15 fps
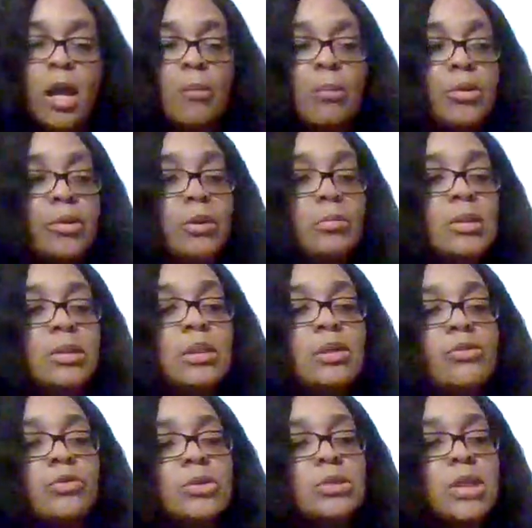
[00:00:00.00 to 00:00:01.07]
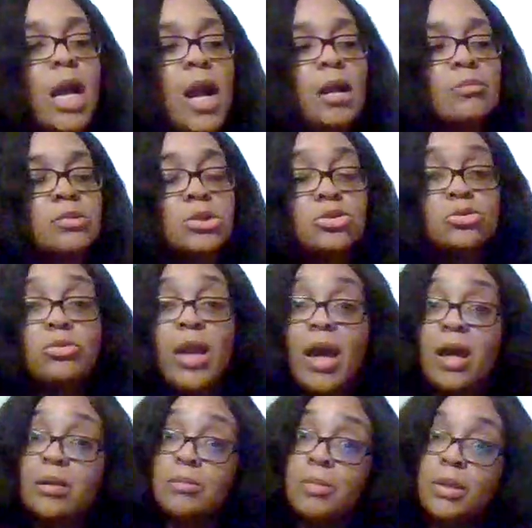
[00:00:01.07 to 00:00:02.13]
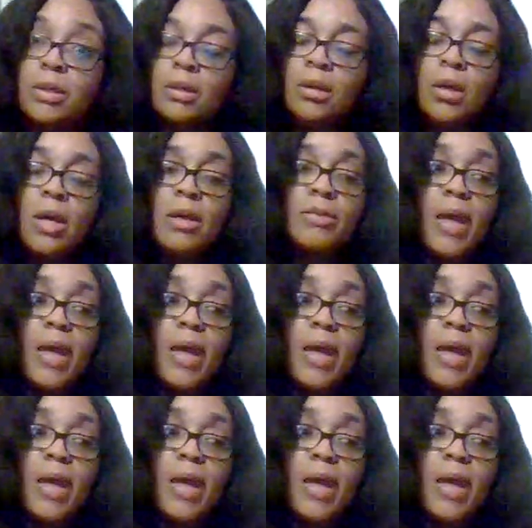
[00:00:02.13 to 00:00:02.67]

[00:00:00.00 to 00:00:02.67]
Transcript: But there'll be different times that you had to be